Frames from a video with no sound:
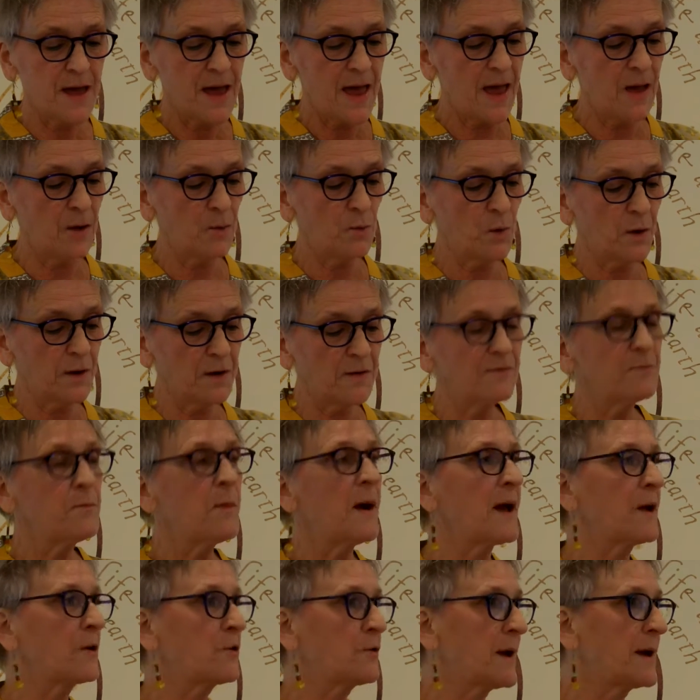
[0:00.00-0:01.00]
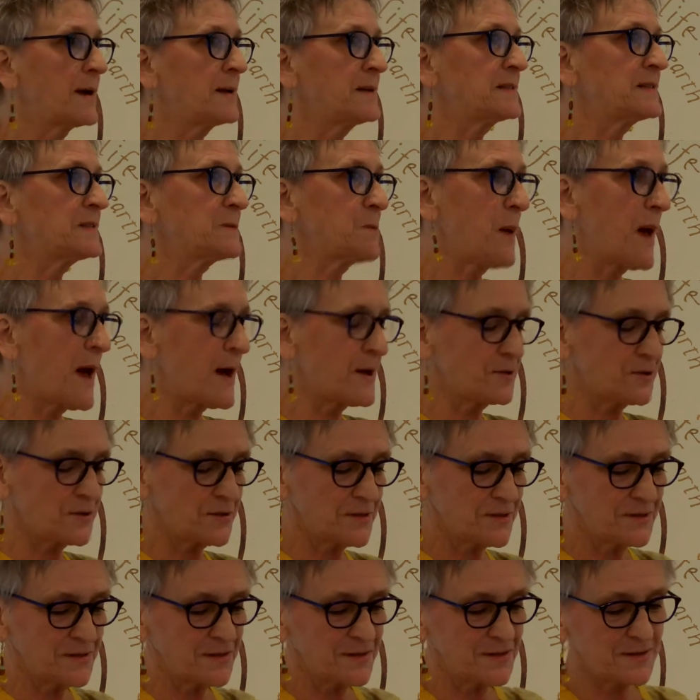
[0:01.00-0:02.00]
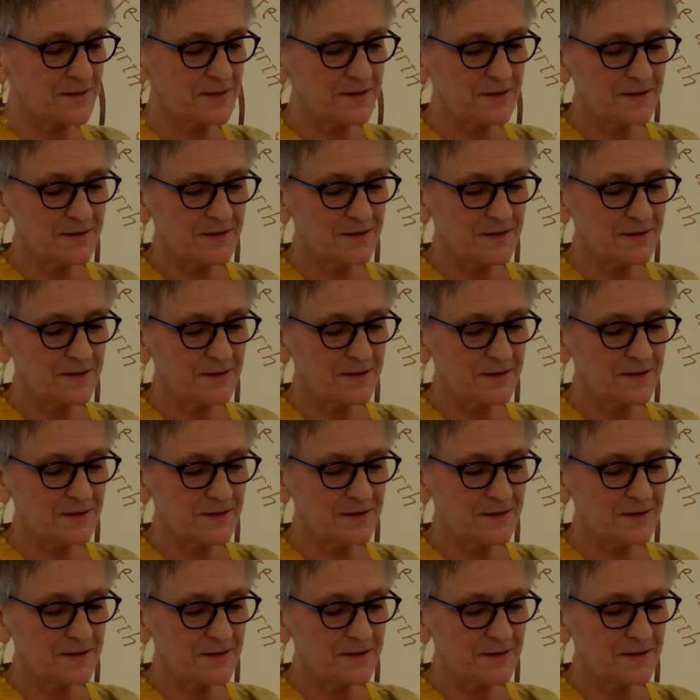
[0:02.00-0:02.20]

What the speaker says: and one of my greatest passions.